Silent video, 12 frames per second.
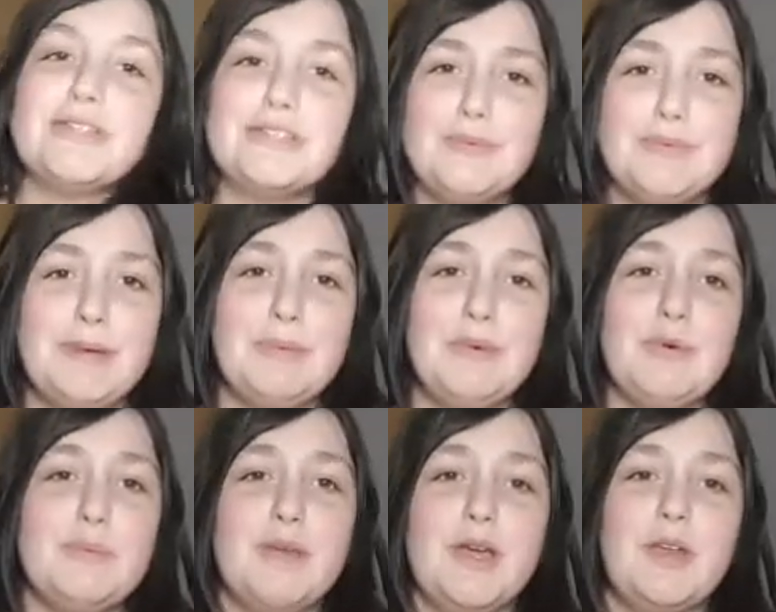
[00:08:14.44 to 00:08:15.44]
one some
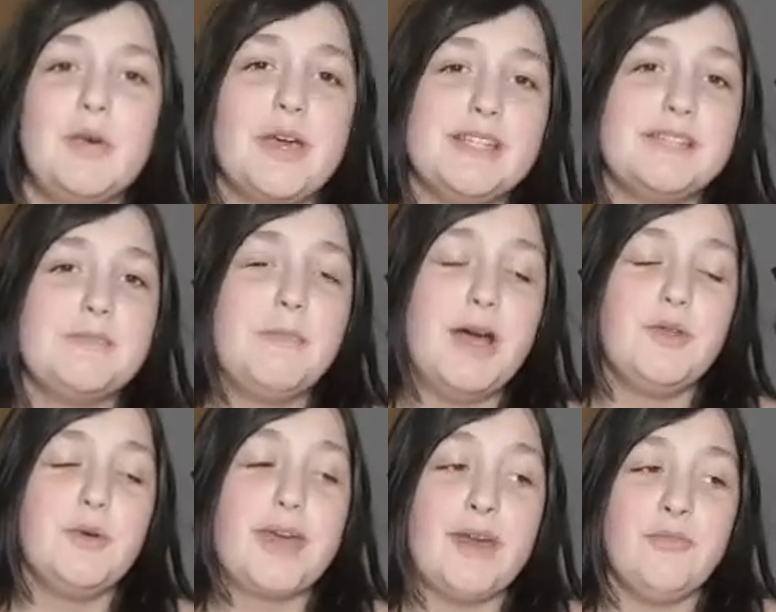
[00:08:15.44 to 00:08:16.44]
people might not
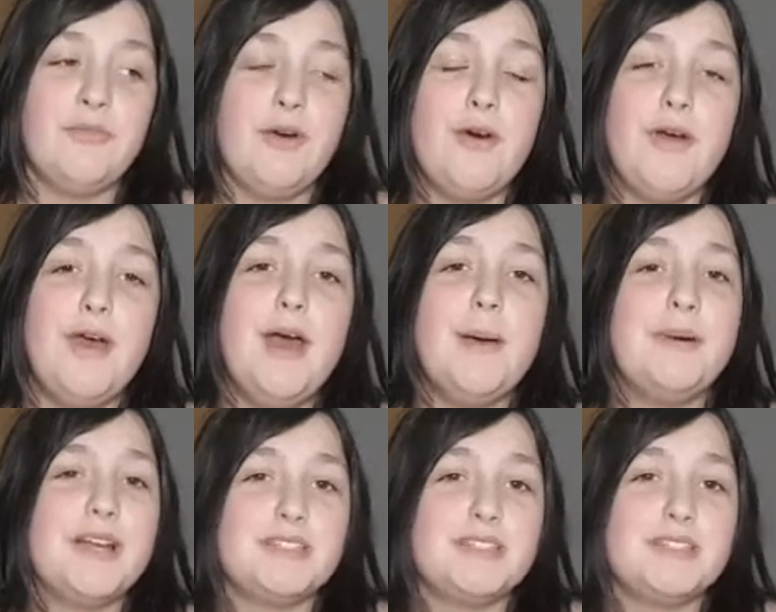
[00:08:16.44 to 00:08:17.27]
get far,